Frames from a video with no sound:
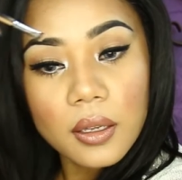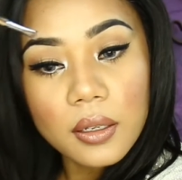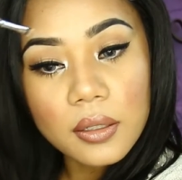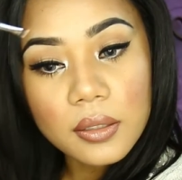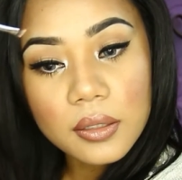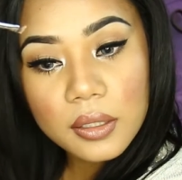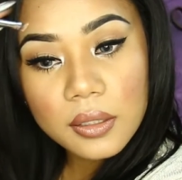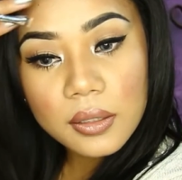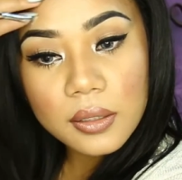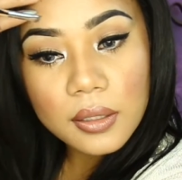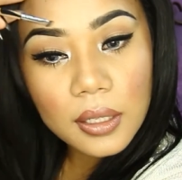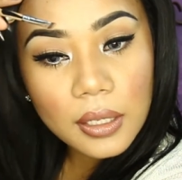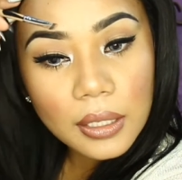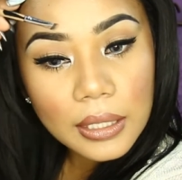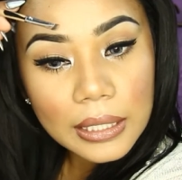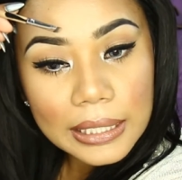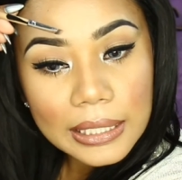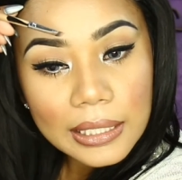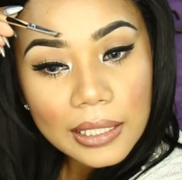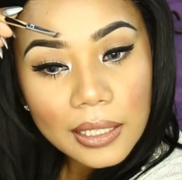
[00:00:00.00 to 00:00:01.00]
And just
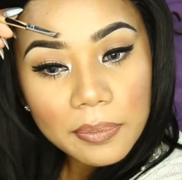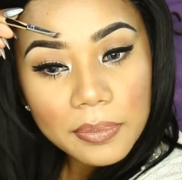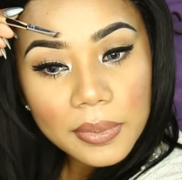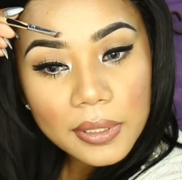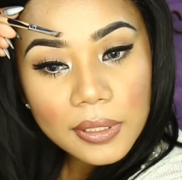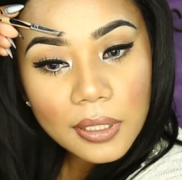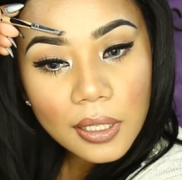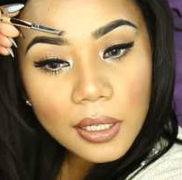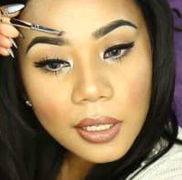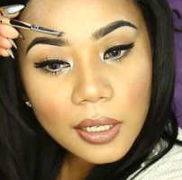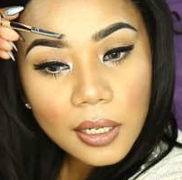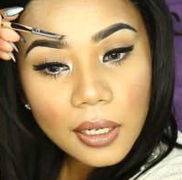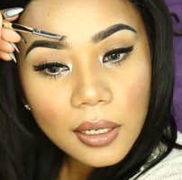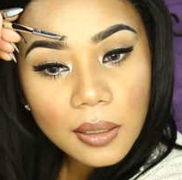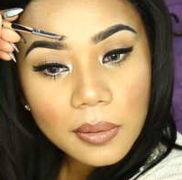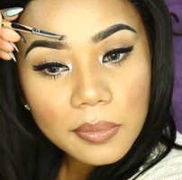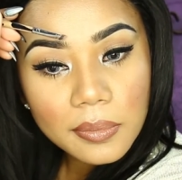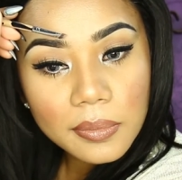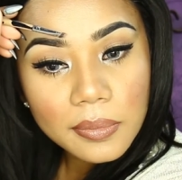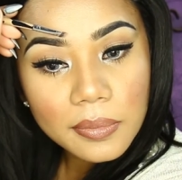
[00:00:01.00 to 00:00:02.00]
clean up the
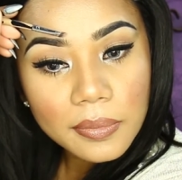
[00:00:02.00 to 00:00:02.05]
top.